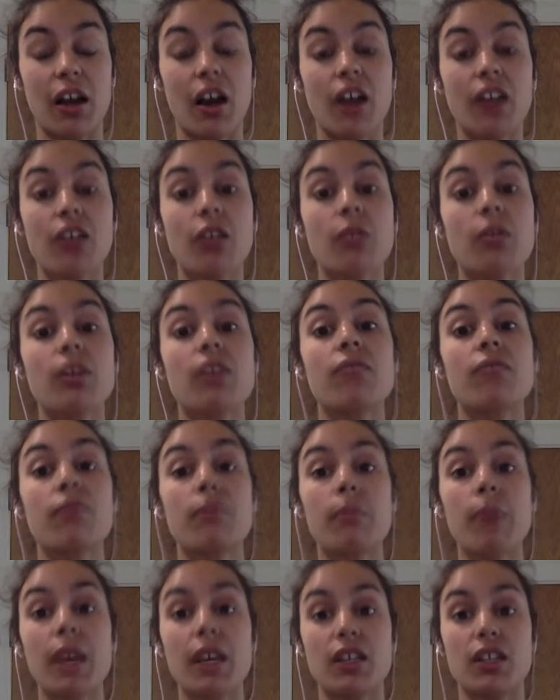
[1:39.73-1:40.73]
I know the
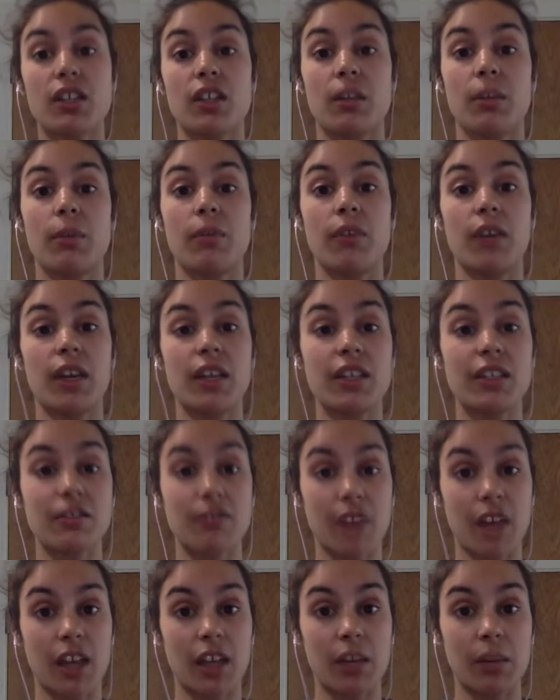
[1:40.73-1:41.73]
information I provide is
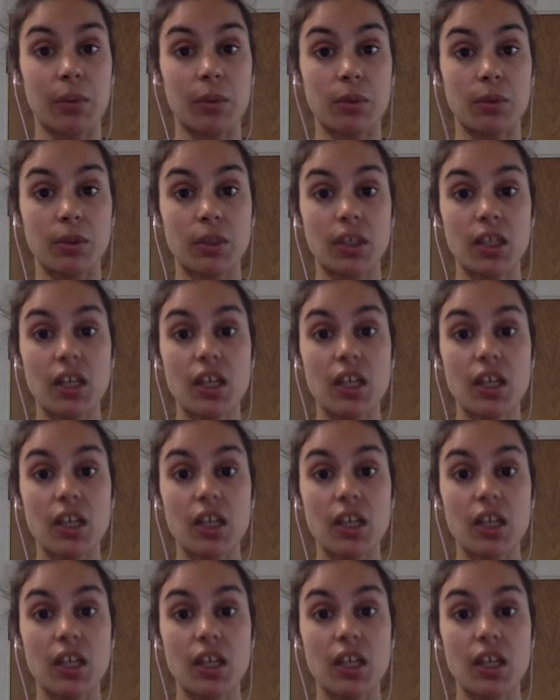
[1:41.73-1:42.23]
valuable.